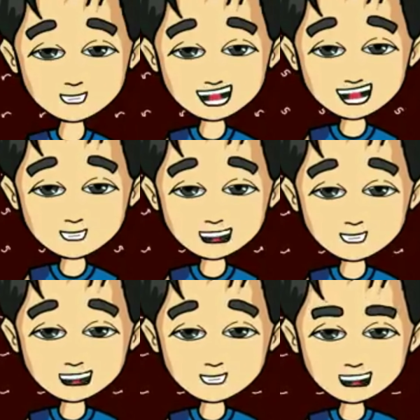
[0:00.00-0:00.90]
The army
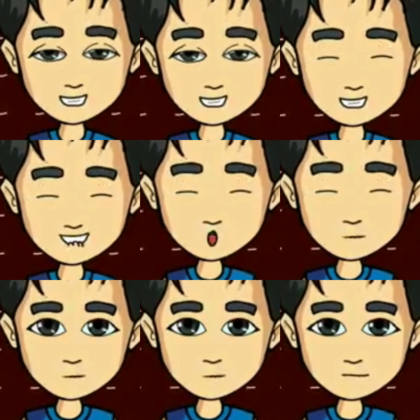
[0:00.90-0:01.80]
came looking for
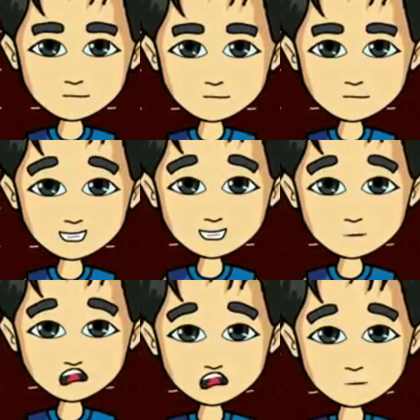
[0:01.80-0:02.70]
them, and my
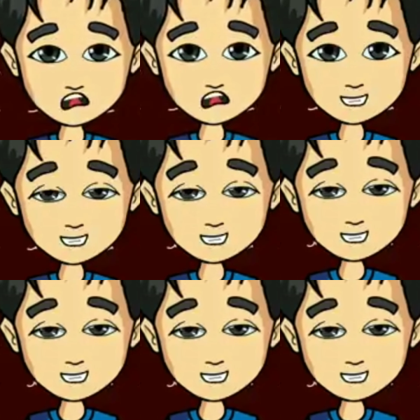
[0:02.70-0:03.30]
mom lied